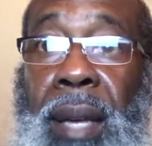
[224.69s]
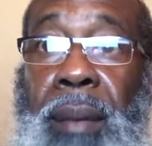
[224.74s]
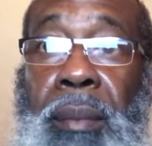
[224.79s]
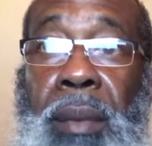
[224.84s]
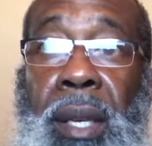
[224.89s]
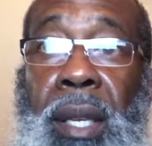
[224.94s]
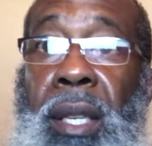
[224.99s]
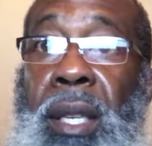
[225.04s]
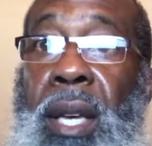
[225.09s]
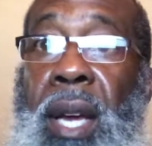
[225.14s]

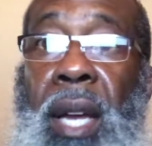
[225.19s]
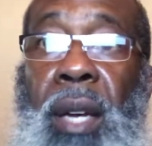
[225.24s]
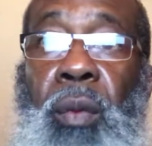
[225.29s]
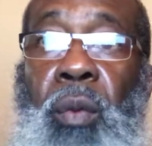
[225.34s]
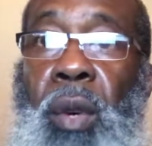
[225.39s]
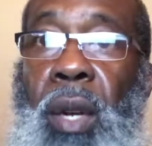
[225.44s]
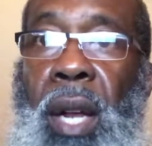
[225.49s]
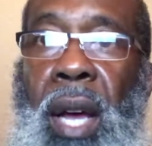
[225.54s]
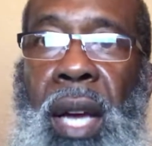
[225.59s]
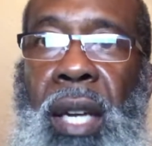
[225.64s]
me, yet
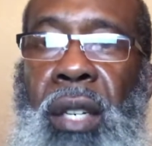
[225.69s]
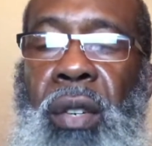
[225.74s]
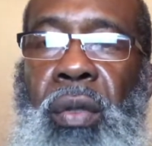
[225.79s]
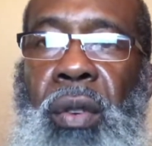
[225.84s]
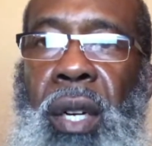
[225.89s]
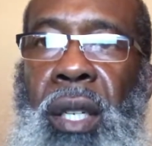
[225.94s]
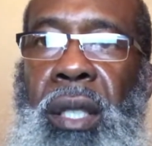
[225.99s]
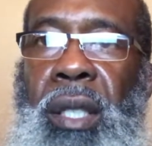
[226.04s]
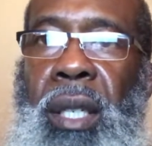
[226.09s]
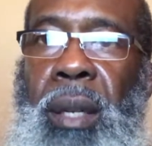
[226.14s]
will I
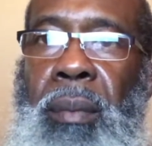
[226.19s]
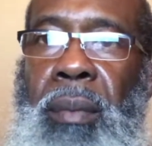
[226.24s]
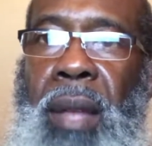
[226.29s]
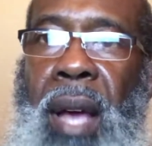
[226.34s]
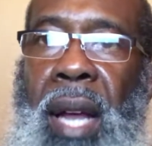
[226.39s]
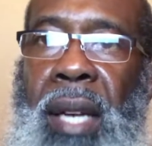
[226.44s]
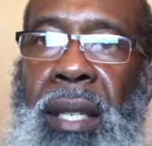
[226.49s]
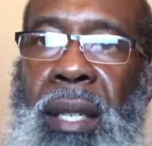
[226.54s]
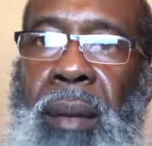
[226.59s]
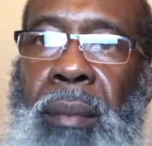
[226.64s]
trust him.
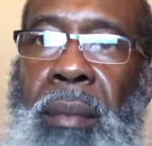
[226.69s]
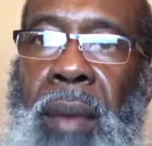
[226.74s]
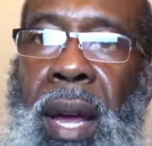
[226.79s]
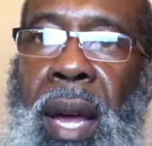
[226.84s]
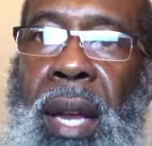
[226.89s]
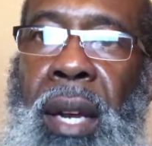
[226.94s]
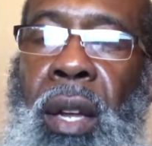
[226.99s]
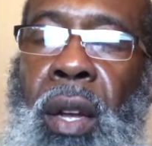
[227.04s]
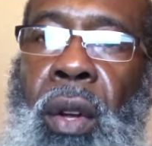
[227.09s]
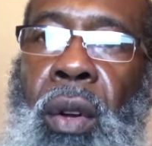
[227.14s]
That's a
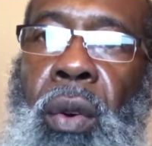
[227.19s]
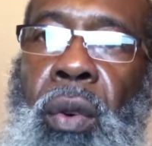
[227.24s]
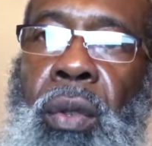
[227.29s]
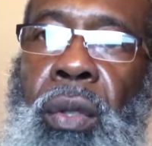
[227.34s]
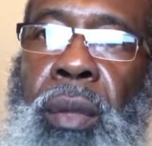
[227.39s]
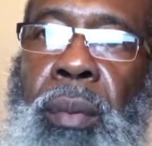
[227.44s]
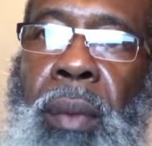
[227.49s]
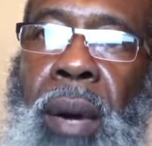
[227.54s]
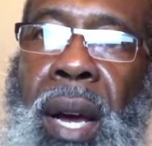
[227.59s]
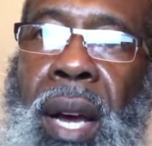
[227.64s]
man
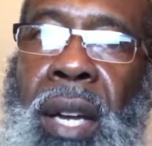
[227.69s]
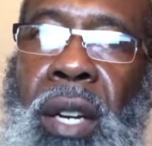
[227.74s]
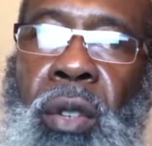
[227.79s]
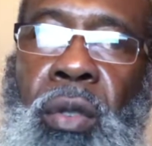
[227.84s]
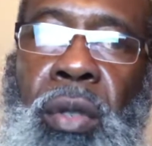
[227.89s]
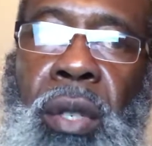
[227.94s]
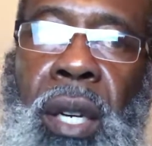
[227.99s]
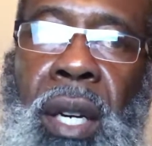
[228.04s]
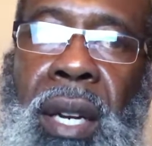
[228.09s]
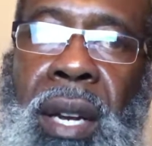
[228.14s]
whose mind,
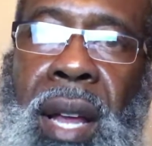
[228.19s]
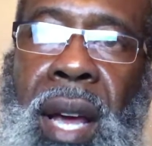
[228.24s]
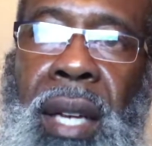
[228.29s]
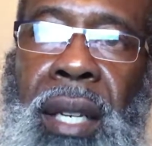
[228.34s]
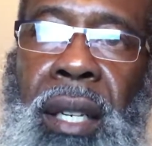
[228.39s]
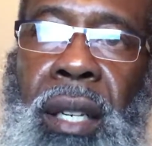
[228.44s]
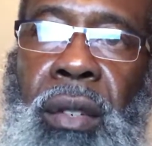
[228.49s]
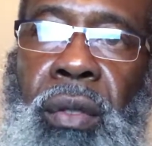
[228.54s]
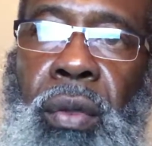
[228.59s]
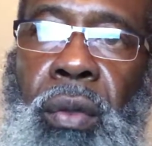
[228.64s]
who's
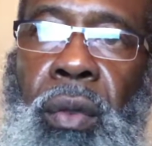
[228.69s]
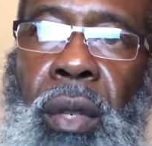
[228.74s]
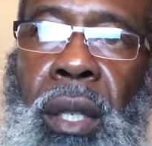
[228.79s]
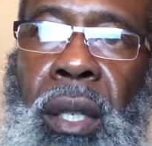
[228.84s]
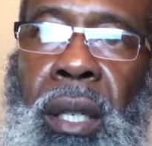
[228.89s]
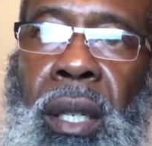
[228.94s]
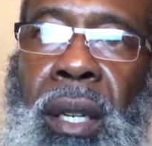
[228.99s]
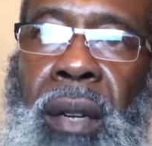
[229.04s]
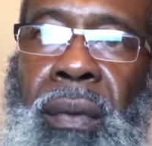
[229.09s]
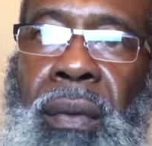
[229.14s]
connected truly
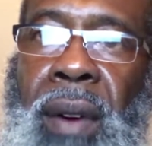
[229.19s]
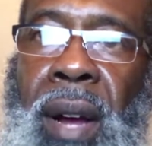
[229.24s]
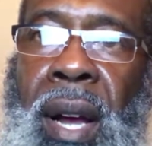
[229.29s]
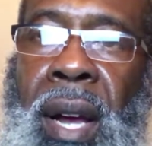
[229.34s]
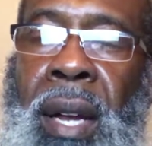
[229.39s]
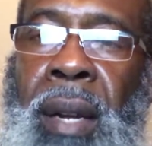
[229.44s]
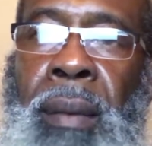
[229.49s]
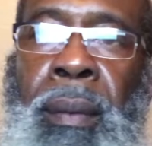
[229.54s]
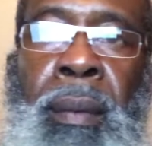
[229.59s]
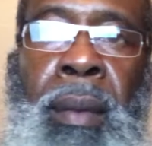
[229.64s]
to the
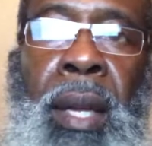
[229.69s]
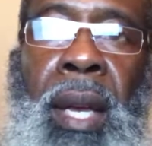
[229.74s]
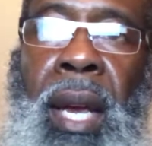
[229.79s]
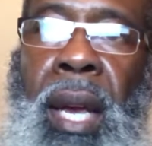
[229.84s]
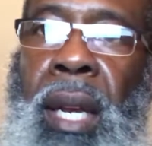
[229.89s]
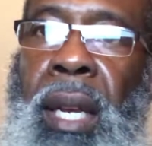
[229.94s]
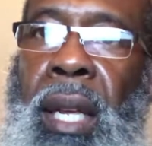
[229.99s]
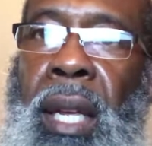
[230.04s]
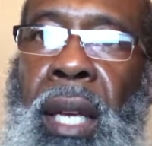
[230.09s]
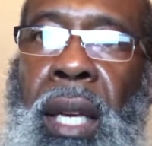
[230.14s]
vine,
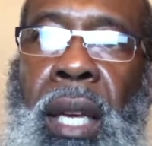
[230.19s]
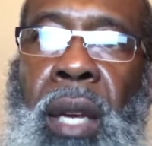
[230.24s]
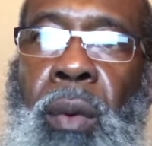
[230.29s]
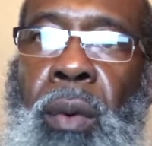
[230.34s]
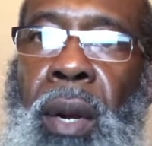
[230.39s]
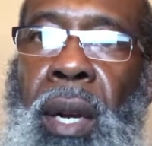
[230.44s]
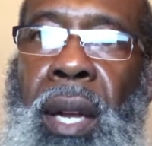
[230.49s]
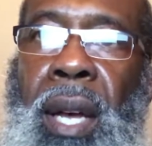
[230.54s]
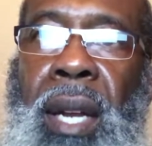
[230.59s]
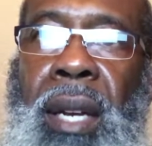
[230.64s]
and he
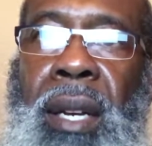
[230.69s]
will let